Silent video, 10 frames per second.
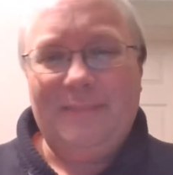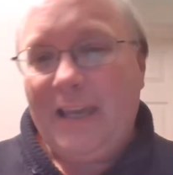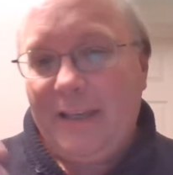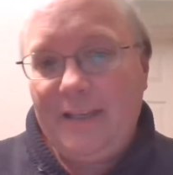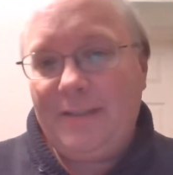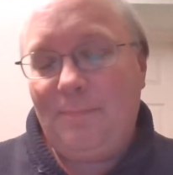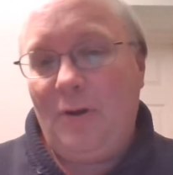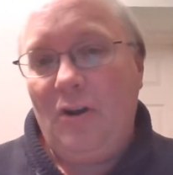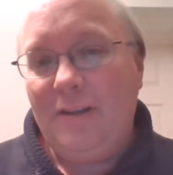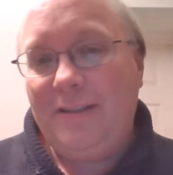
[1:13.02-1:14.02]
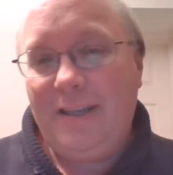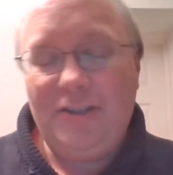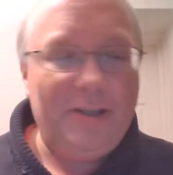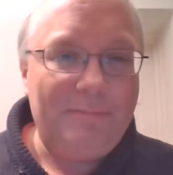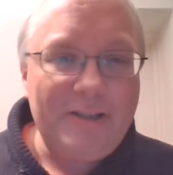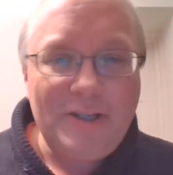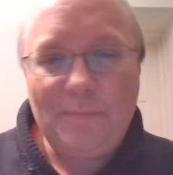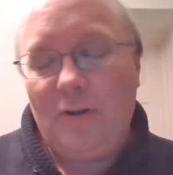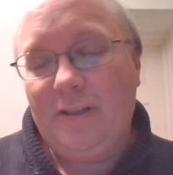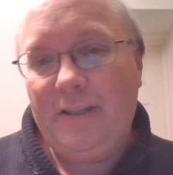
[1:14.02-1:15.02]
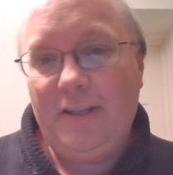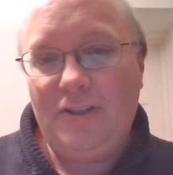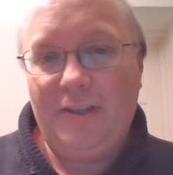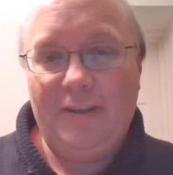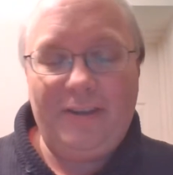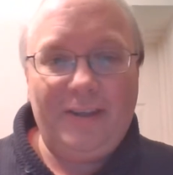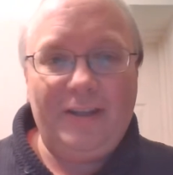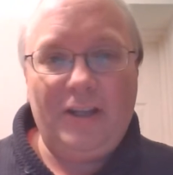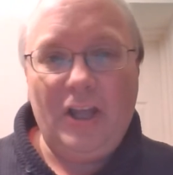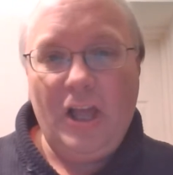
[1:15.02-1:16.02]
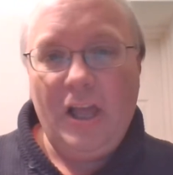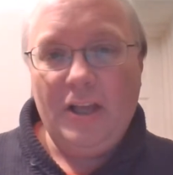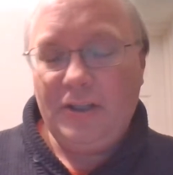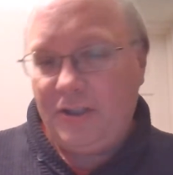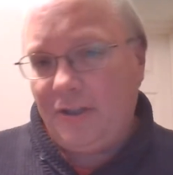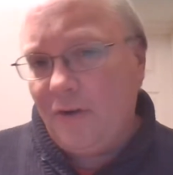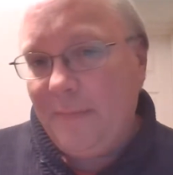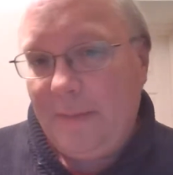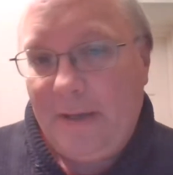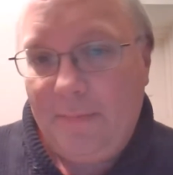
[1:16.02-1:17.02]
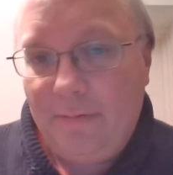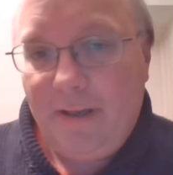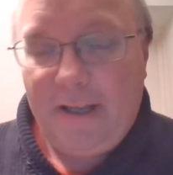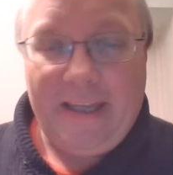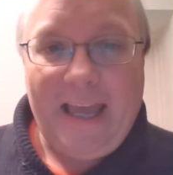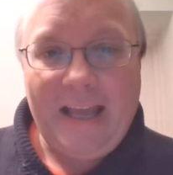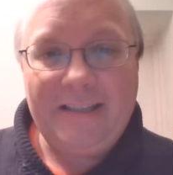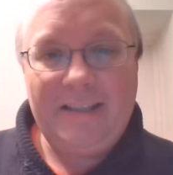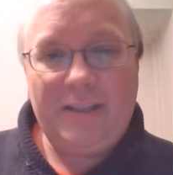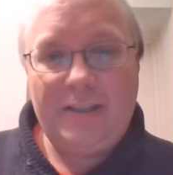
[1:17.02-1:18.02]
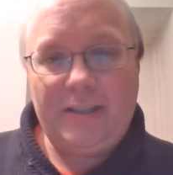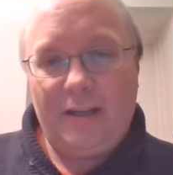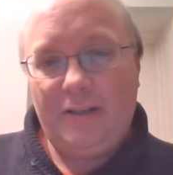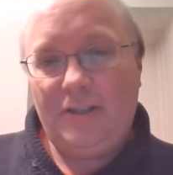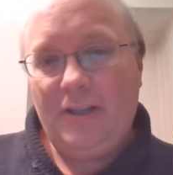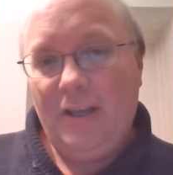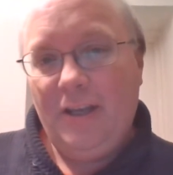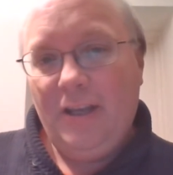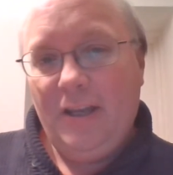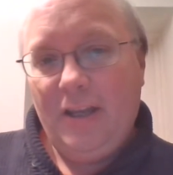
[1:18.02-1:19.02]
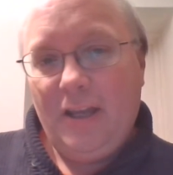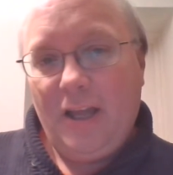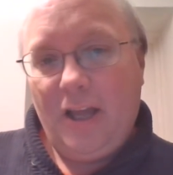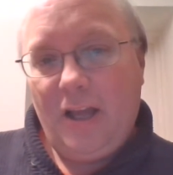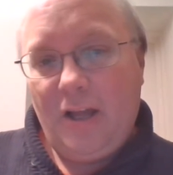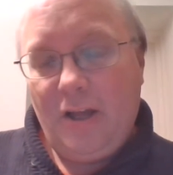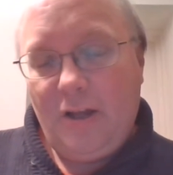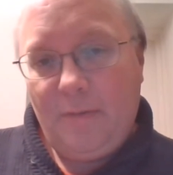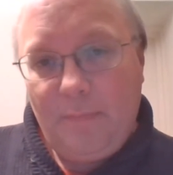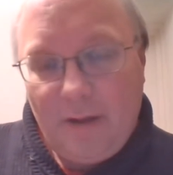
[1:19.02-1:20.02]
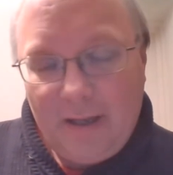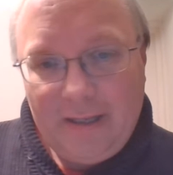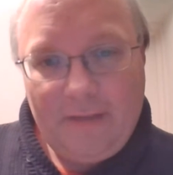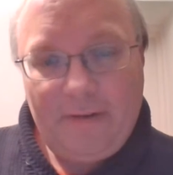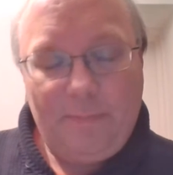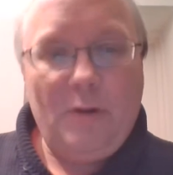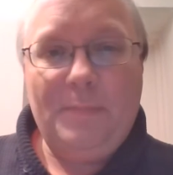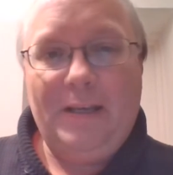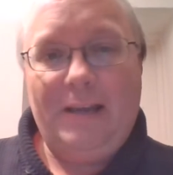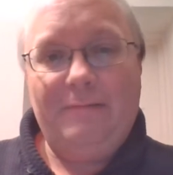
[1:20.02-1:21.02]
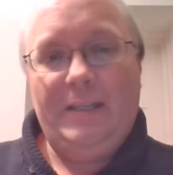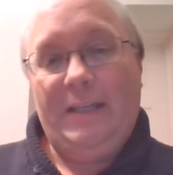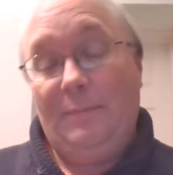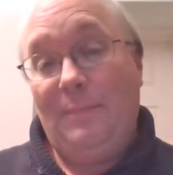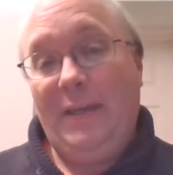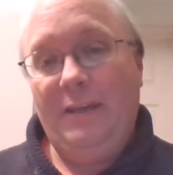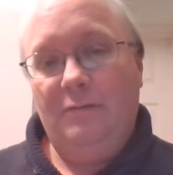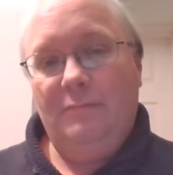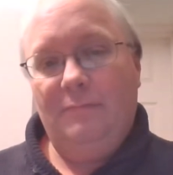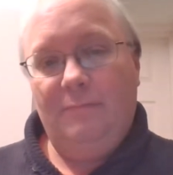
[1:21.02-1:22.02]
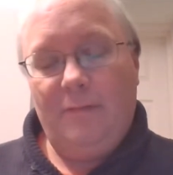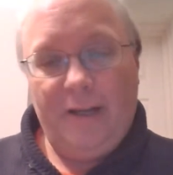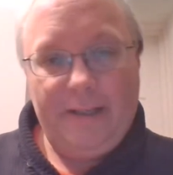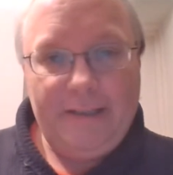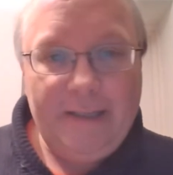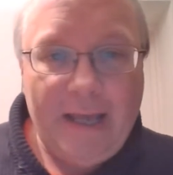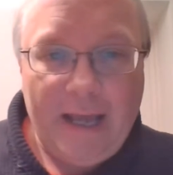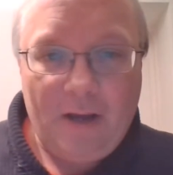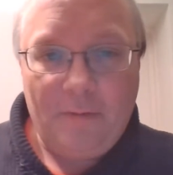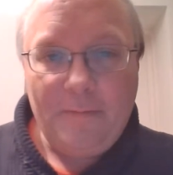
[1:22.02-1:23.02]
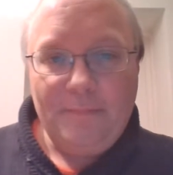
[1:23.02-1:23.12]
He's a politician, a British politician that so many people like. He has such a level of popularity and appeal right now.